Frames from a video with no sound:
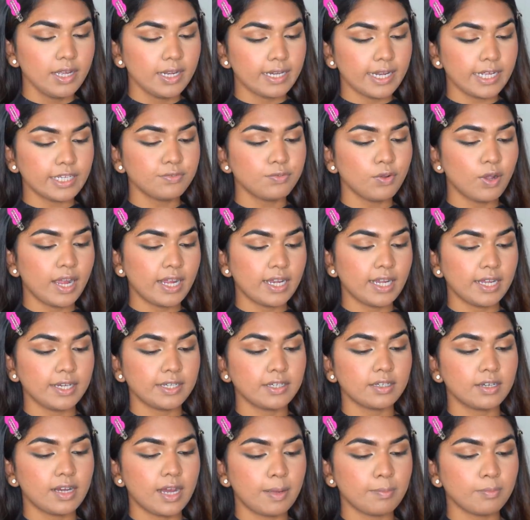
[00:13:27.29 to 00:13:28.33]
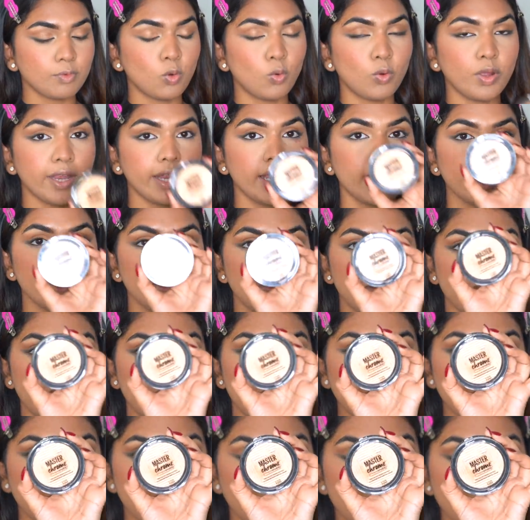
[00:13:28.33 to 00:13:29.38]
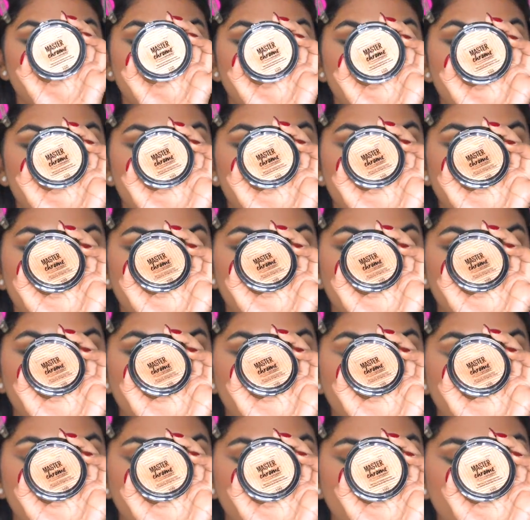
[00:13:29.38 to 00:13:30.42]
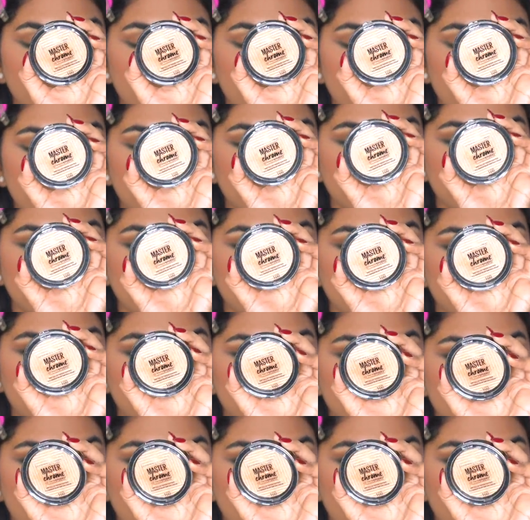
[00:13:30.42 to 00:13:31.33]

Next for highlighter, I'm going in with the Maybelline Master Chrome